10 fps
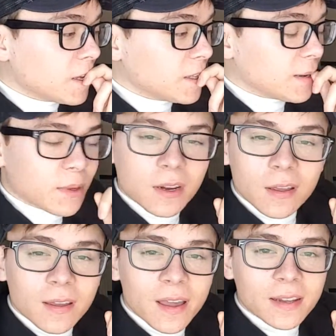and then I'm going to
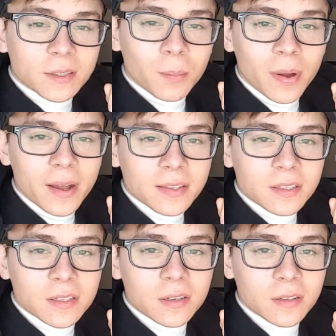catch a
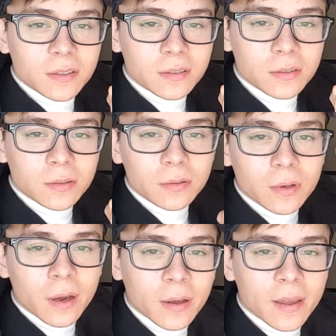bus
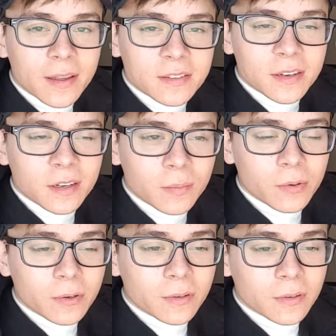to uh, Kansai
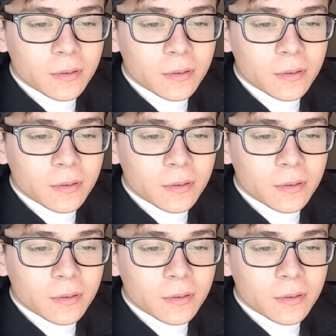Airport